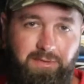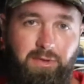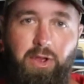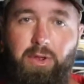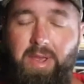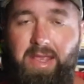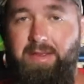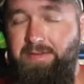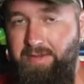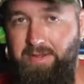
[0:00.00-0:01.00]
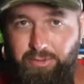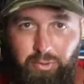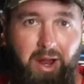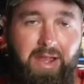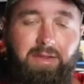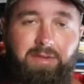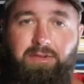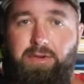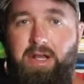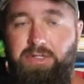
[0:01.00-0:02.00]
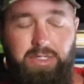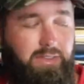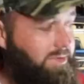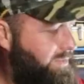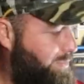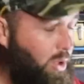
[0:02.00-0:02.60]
so easy, great instructions,